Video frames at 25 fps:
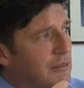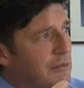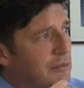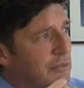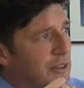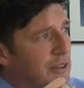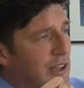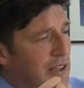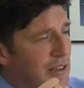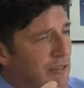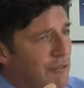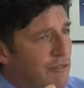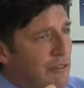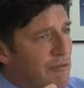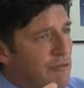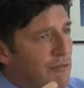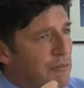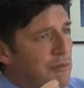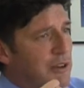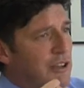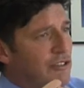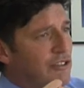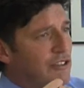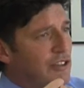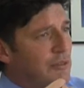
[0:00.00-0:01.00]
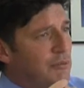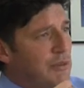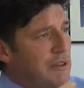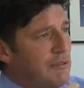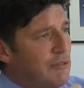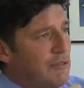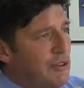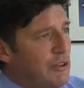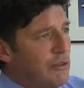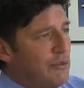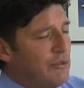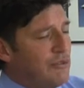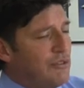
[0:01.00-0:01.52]
set of information, and
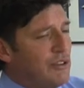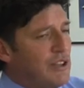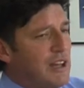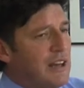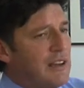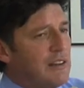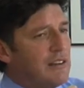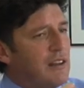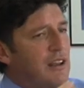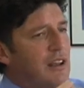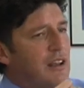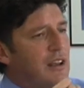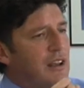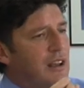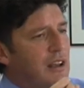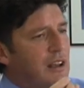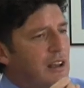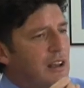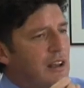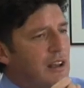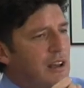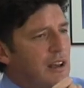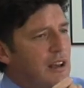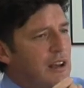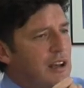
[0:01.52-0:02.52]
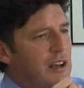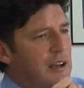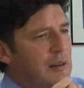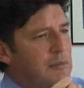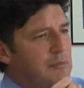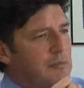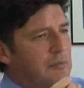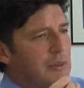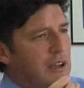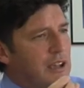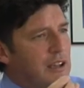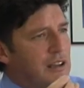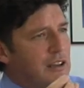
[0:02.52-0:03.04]
we've used that
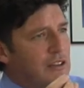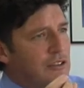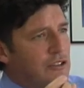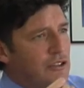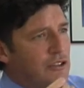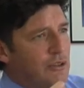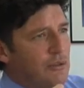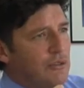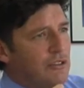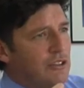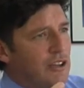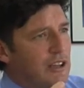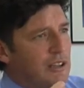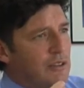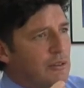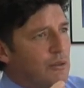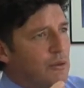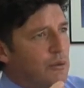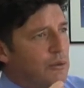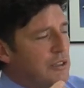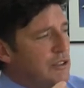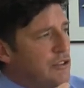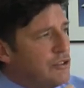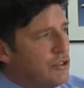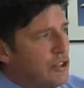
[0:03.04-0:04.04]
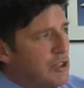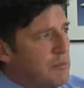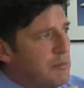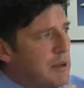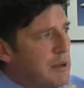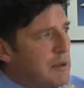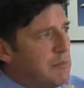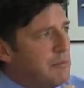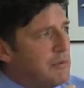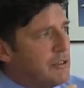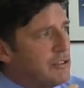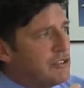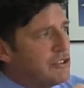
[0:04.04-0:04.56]
in a new site called Enjoy
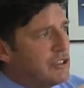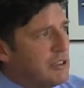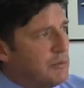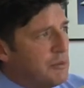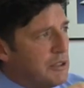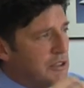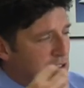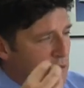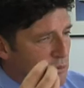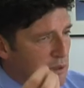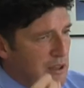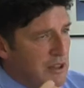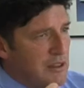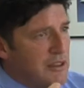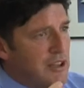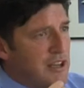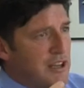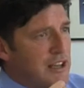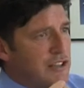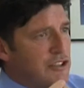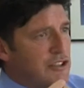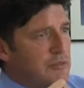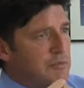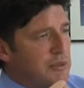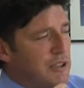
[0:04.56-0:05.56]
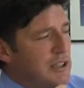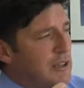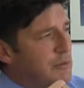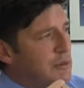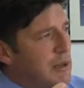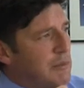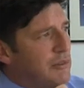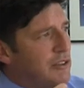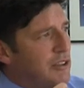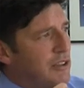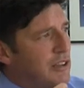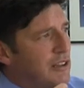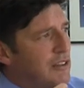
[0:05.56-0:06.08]
Pembrokeshire, which is within the National Park
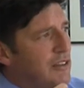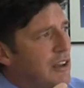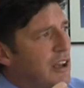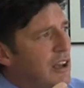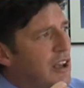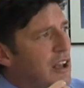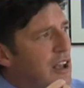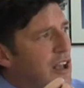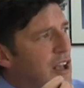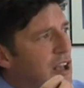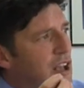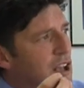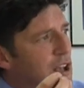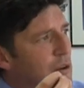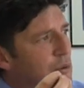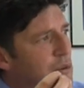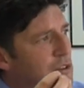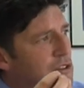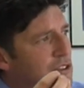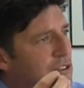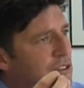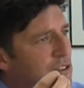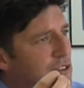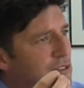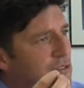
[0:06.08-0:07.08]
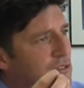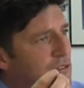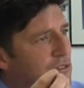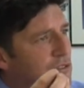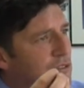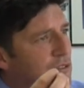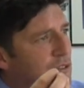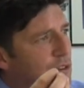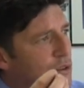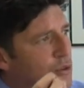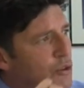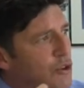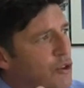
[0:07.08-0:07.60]
website, which is a
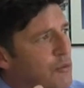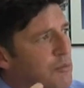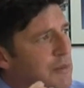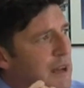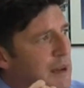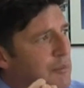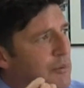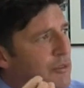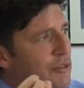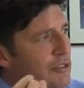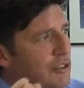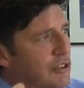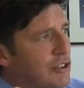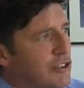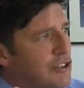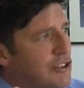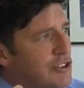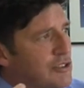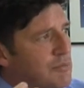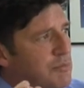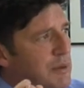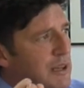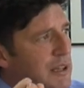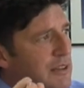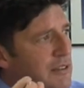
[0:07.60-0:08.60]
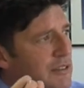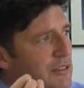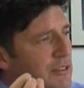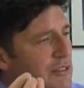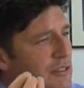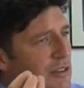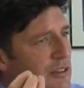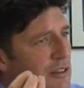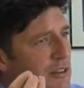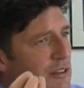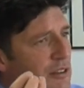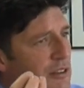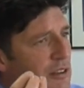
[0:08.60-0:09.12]
Google Maps
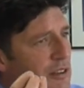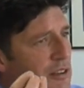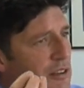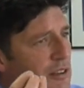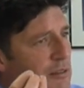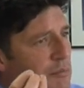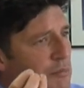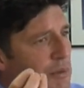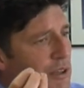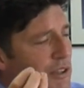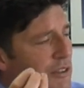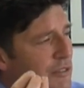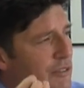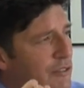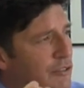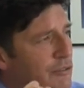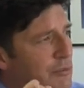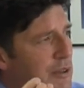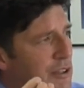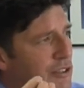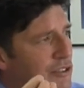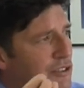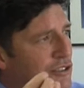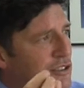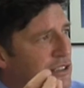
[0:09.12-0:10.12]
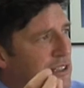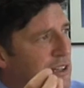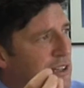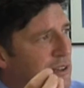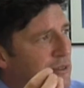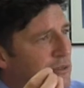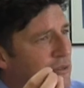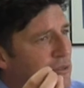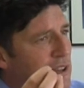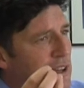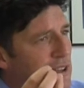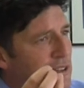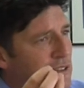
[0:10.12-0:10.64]
search-based piece of information.
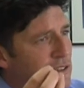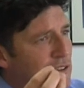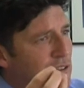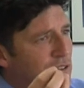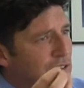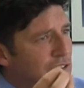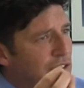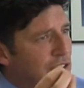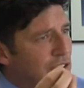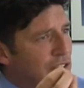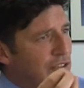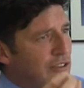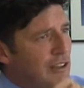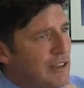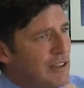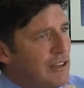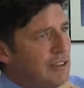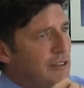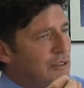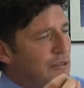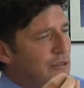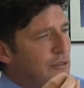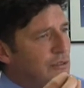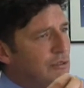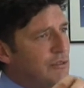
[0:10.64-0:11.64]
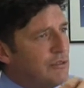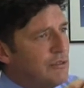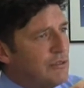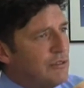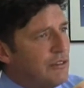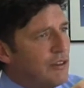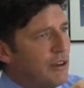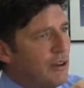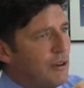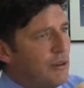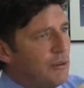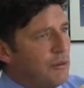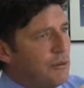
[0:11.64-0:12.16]
Now, that doesn't just tell you
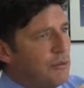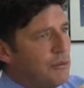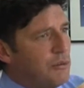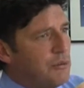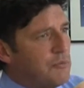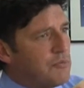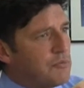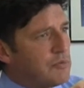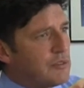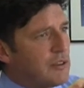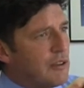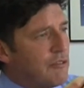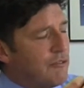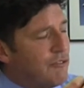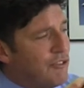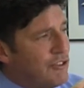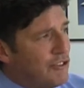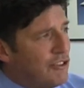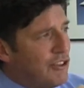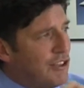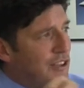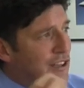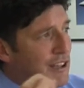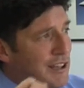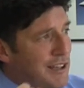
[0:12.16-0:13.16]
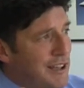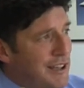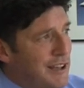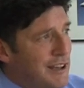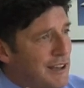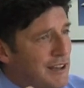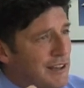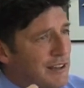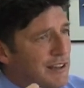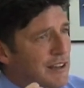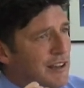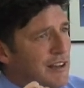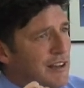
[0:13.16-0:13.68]
can go fishing here.